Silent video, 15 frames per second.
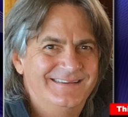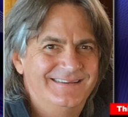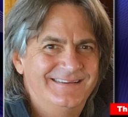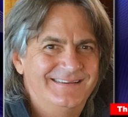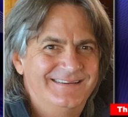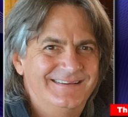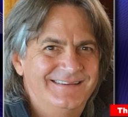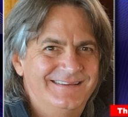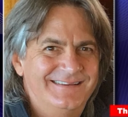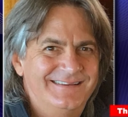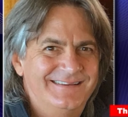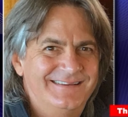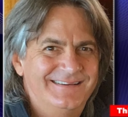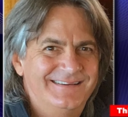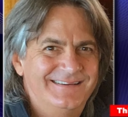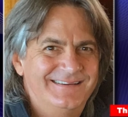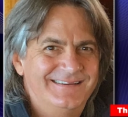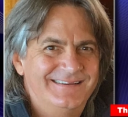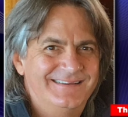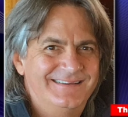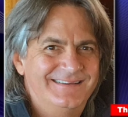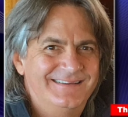
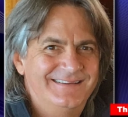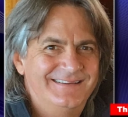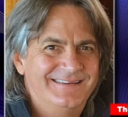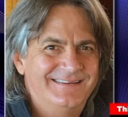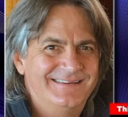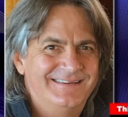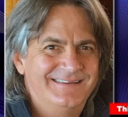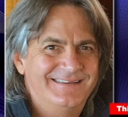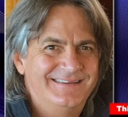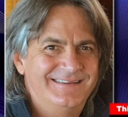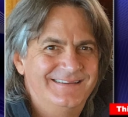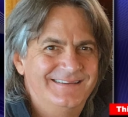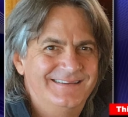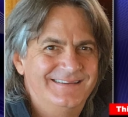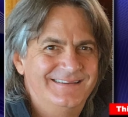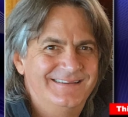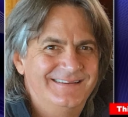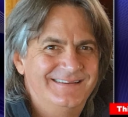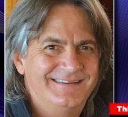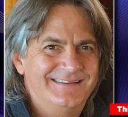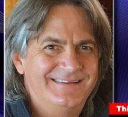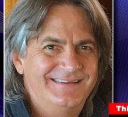
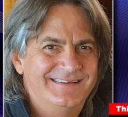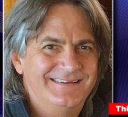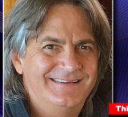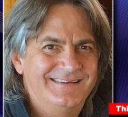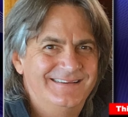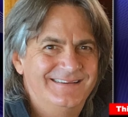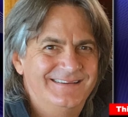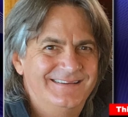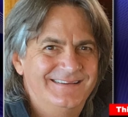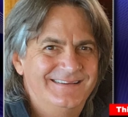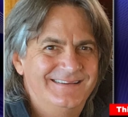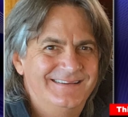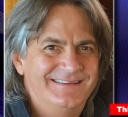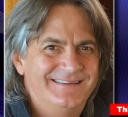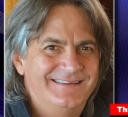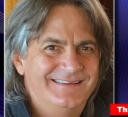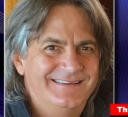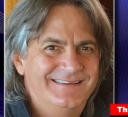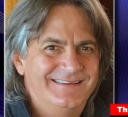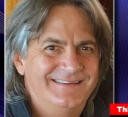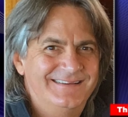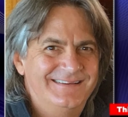
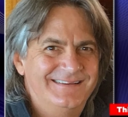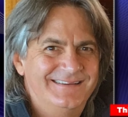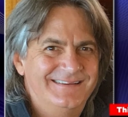This person isn't speaking.